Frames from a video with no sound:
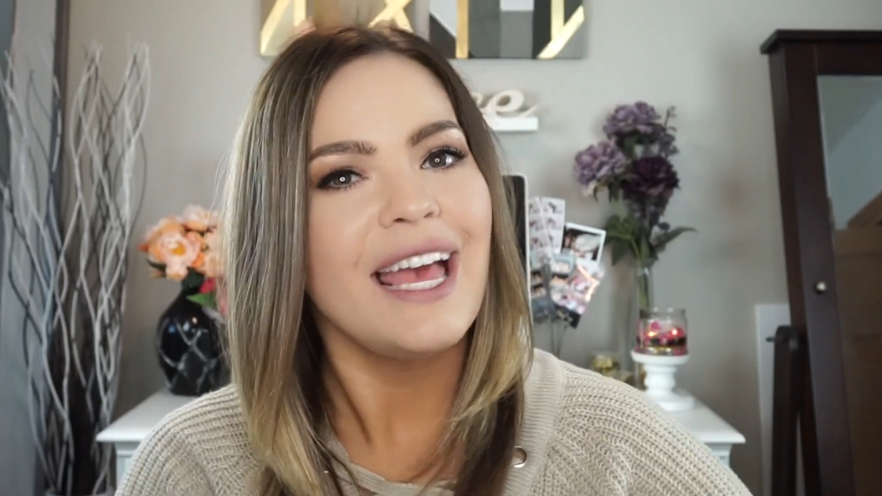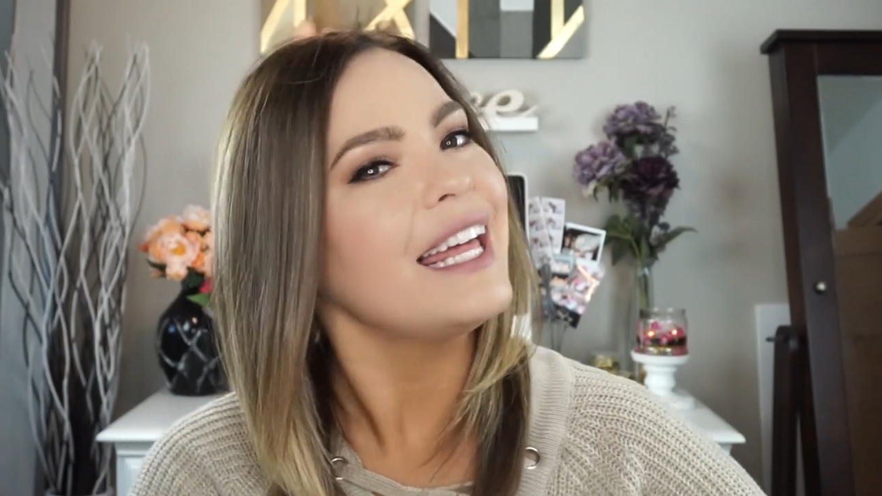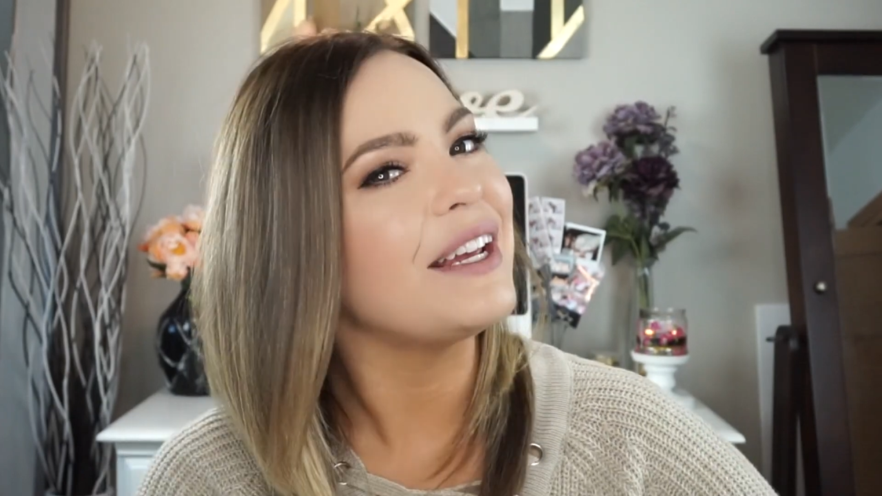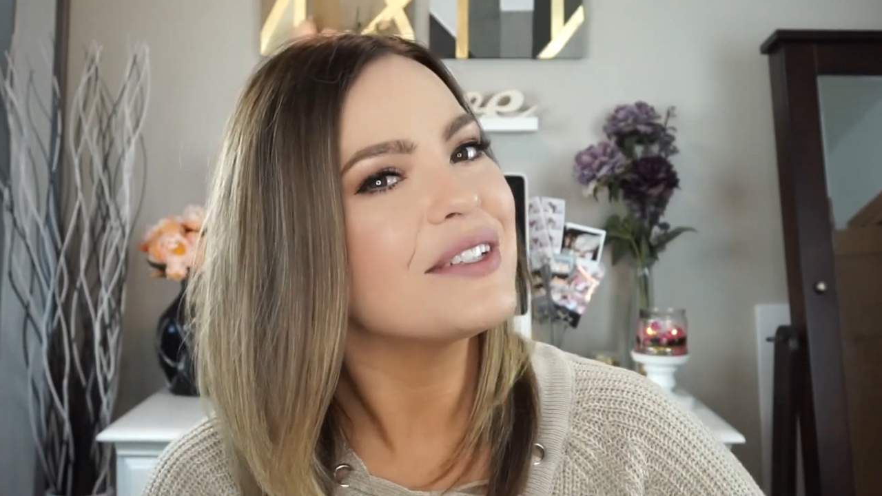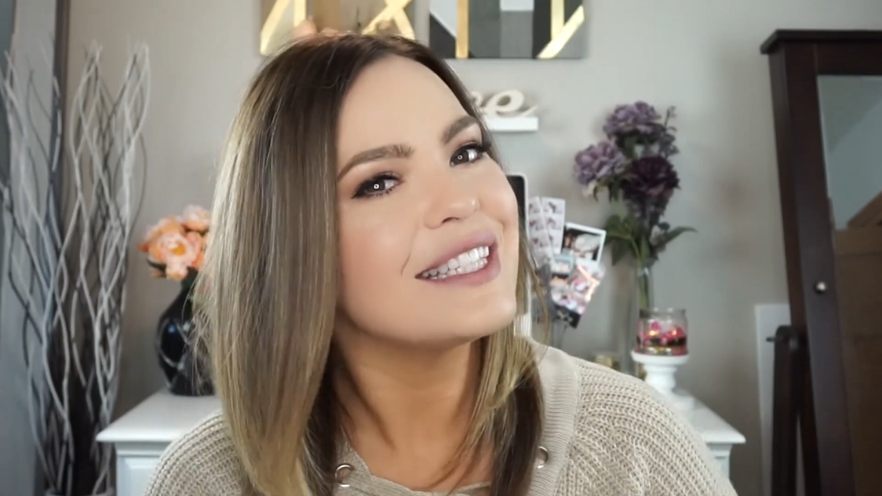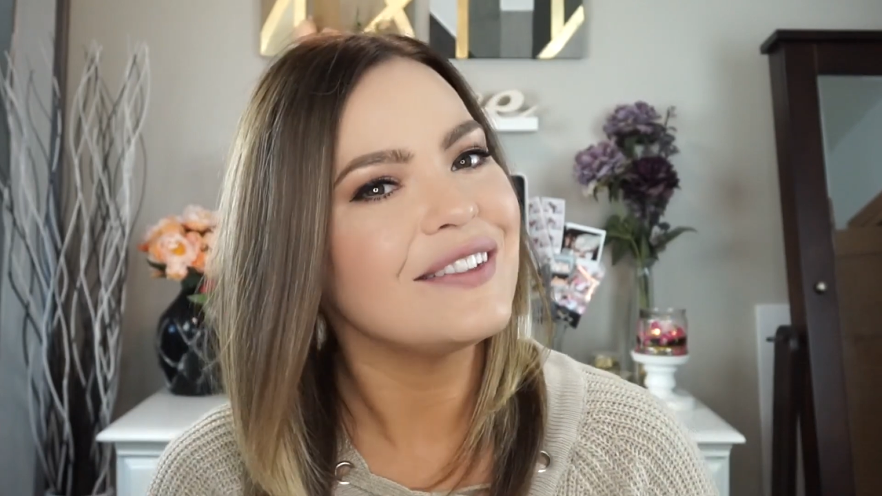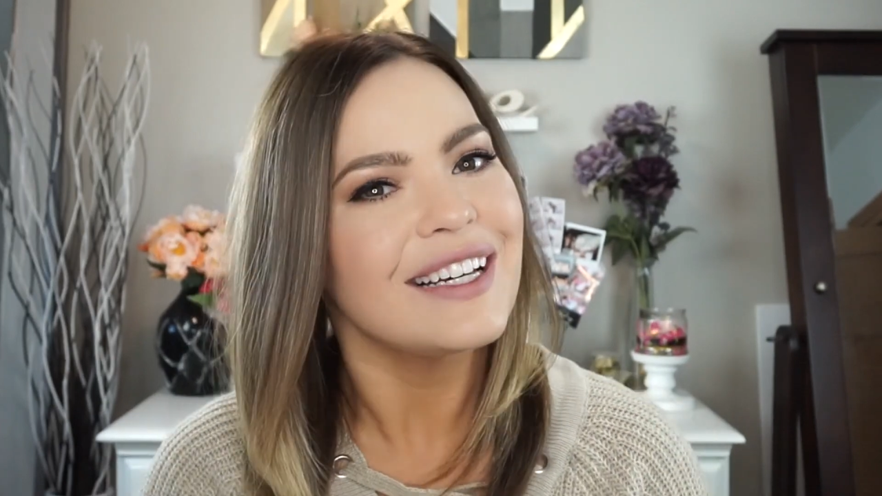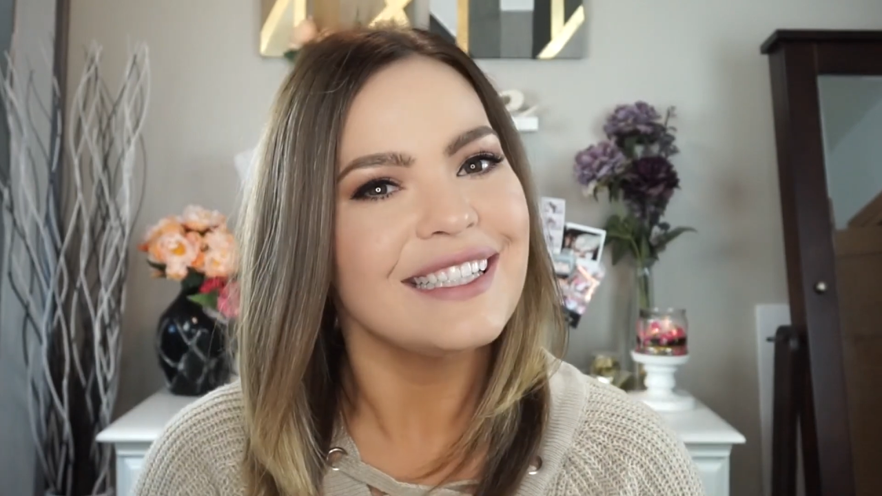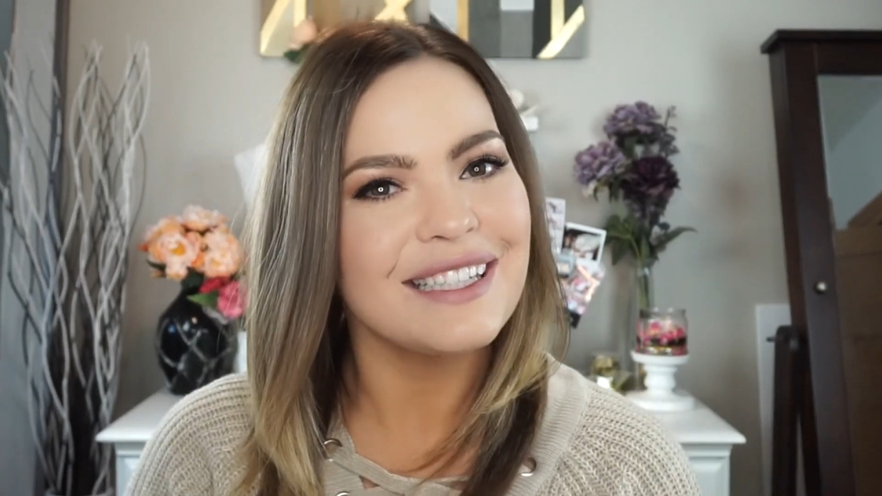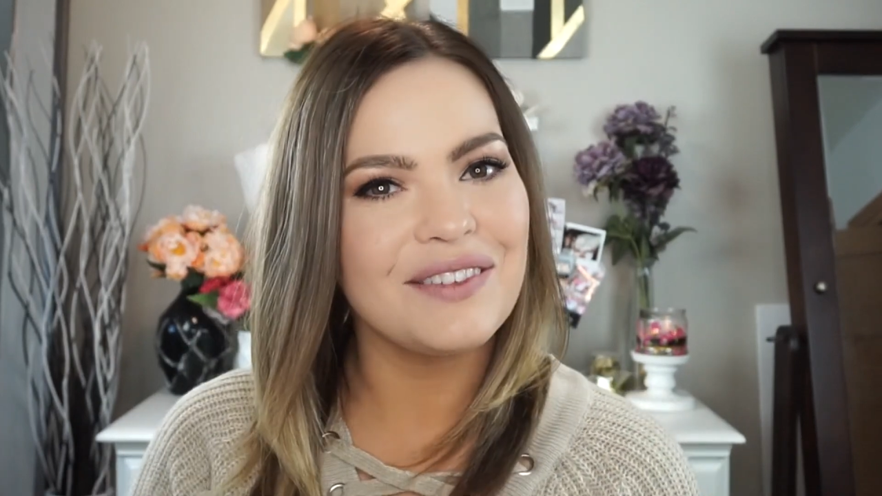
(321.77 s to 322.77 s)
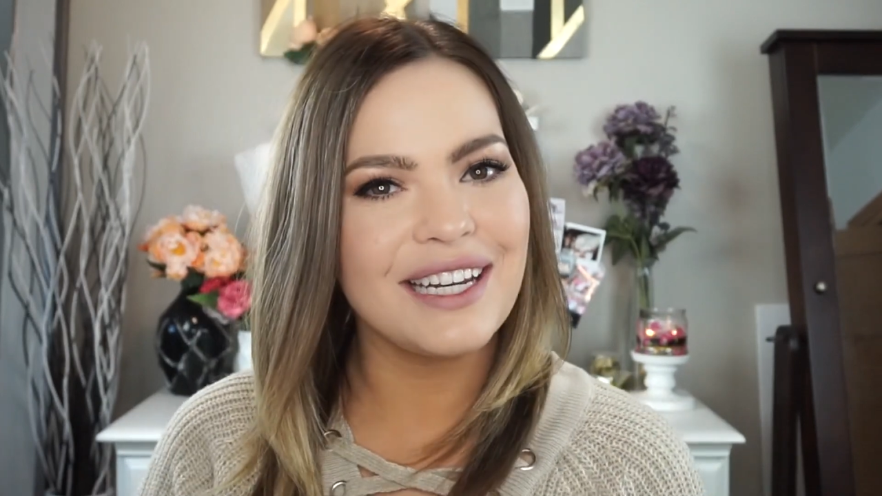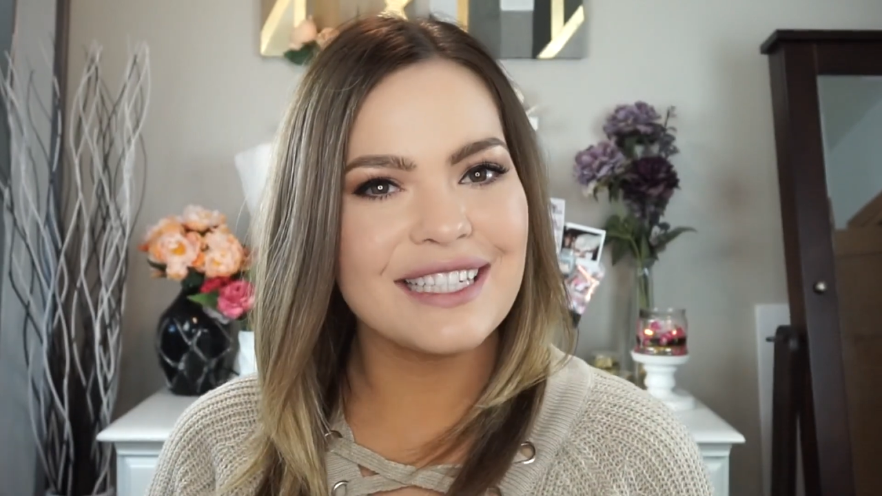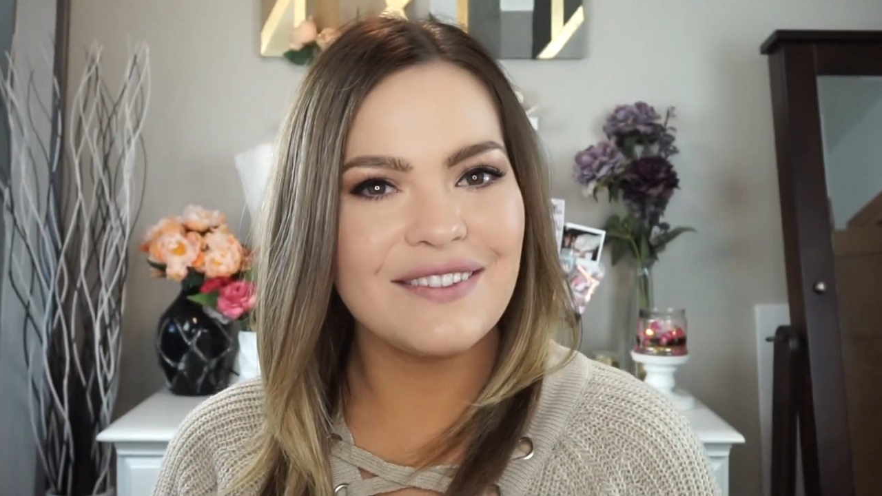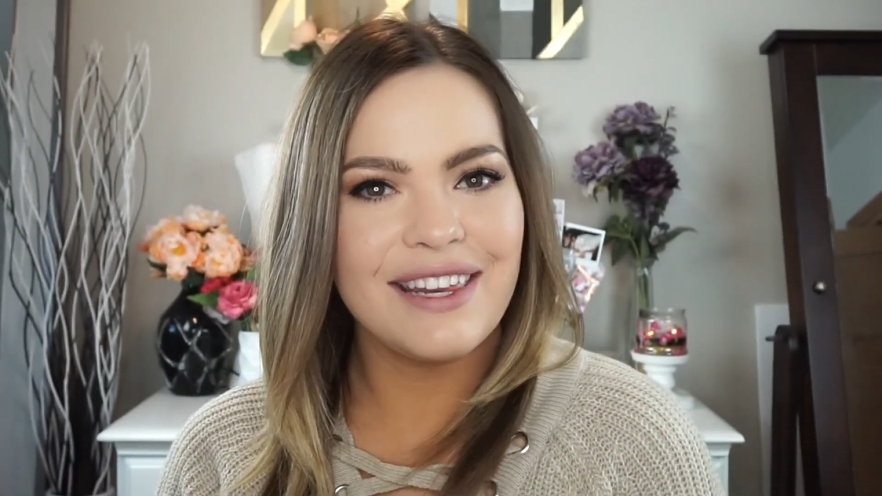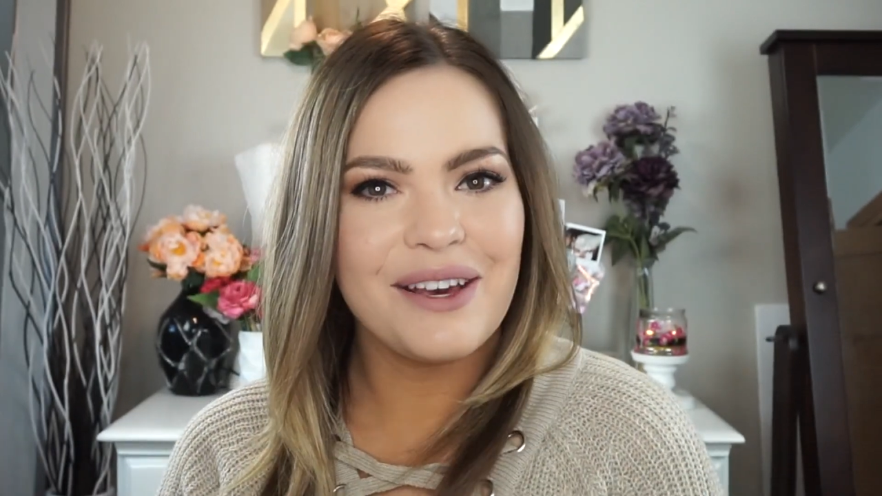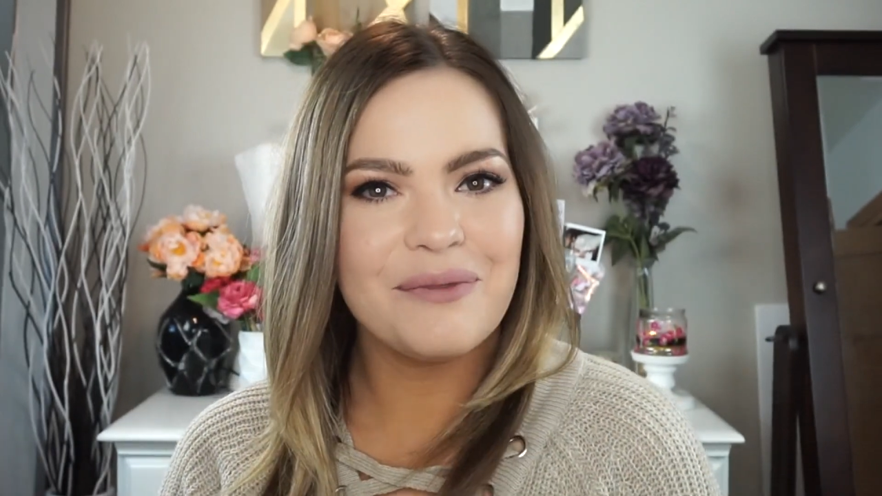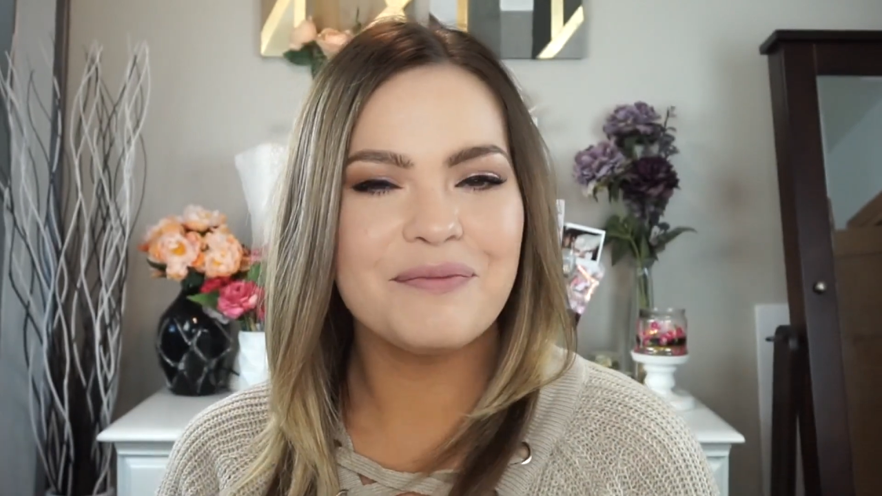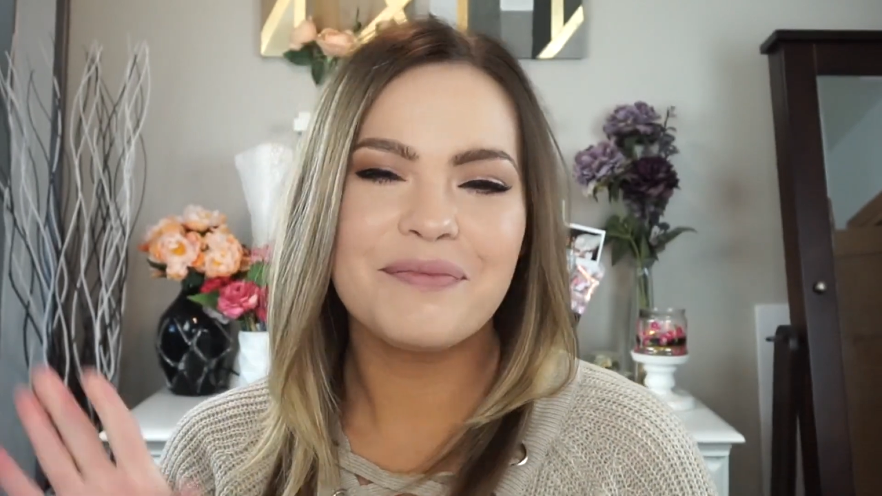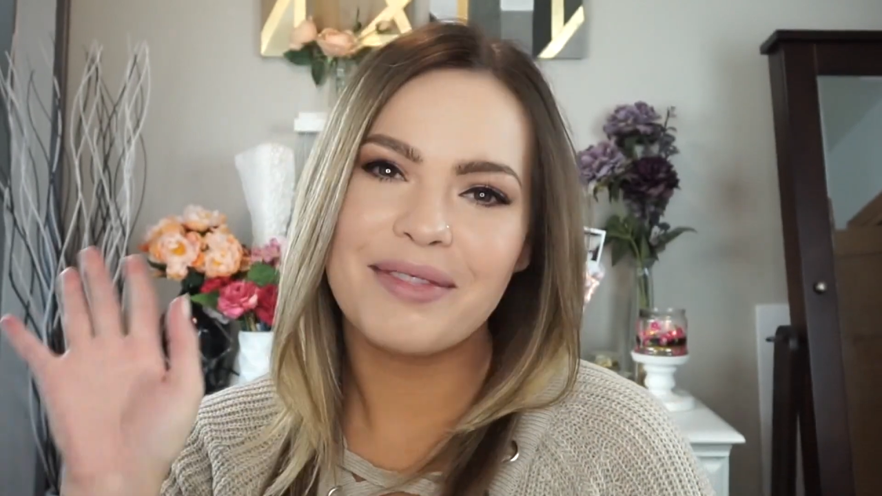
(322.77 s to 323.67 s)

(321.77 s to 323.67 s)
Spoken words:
And I will see you guys in my next video.